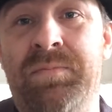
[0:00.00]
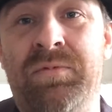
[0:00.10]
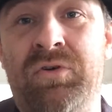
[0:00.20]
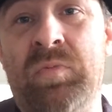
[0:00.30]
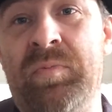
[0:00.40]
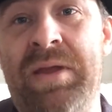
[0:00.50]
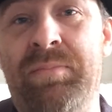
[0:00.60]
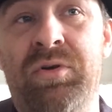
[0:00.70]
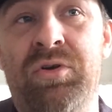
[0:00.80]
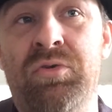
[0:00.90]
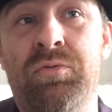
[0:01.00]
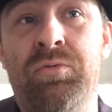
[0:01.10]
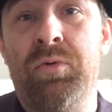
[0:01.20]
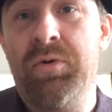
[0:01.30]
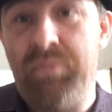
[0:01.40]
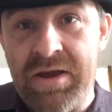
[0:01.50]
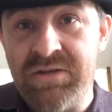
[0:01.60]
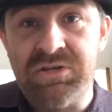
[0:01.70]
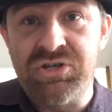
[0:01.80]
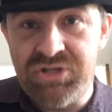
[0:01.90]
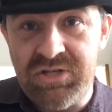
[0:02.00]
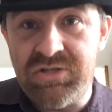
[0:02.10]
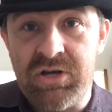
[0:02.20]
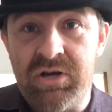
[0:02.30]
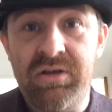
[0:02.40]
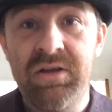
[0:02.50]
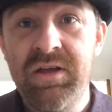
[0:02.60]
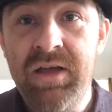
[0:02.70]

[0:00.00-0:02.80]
group of people who were raised in shit talk.